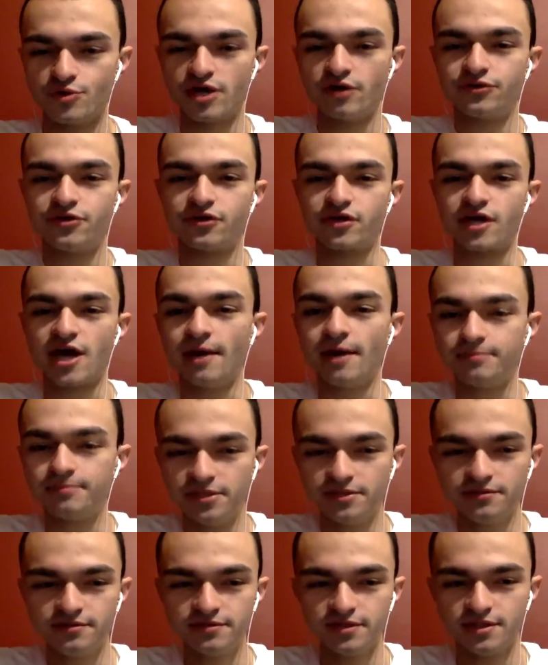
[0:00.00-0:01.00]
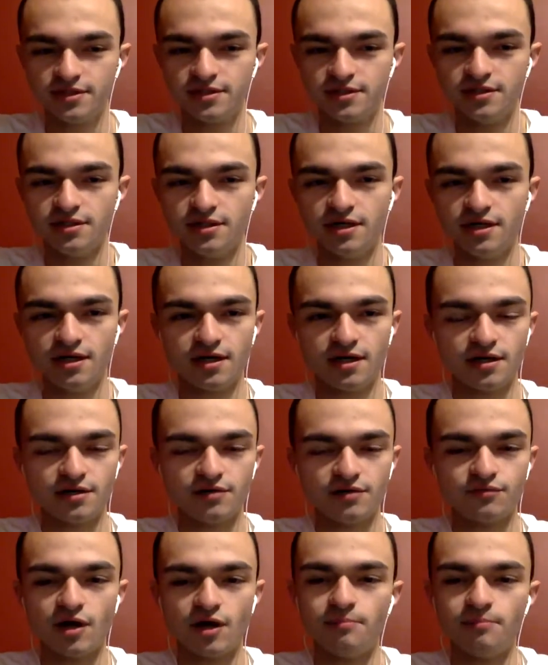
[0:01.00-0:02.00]
without their captain,
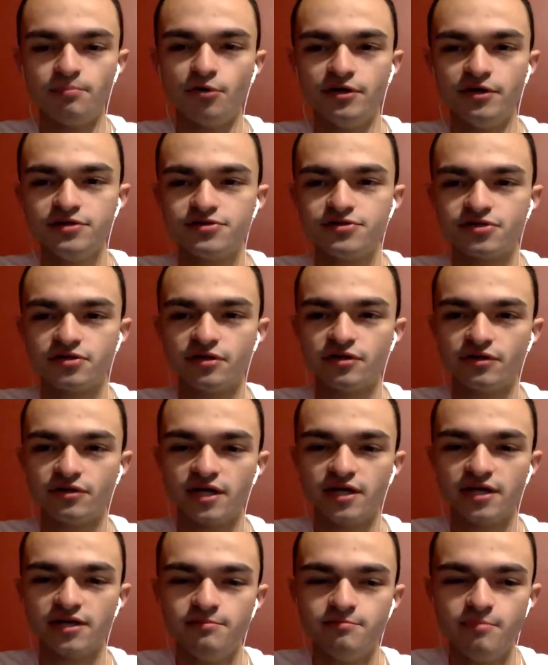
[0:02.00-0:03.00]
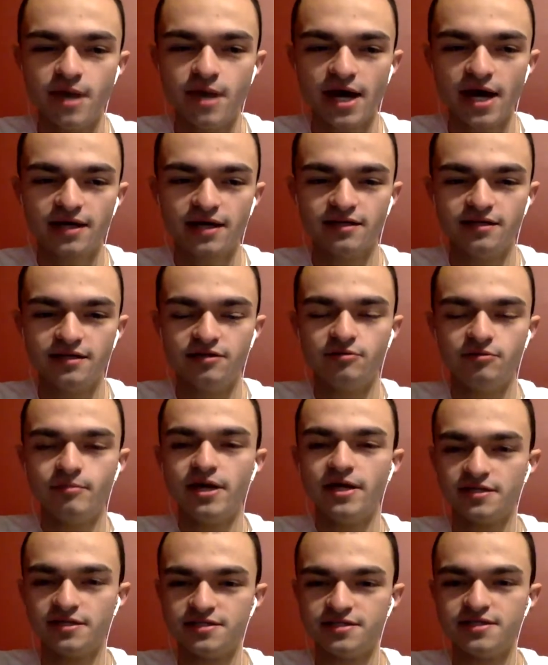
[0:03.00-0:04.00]
Rob Boynton, so they'll get him back and he'll
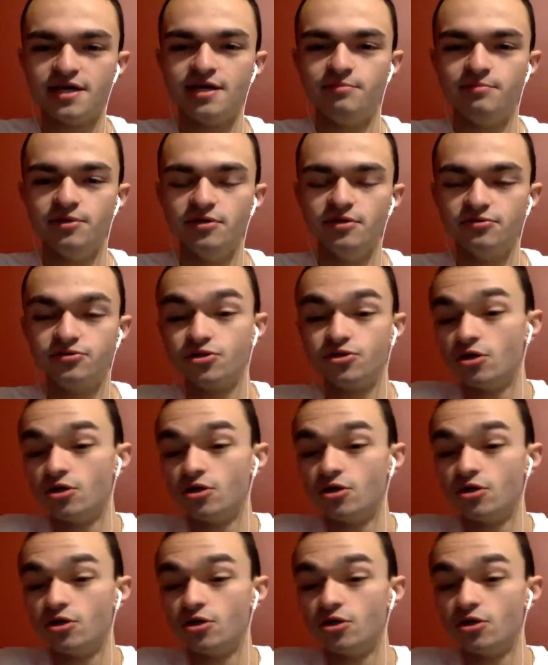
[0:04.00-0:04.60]
make his debut.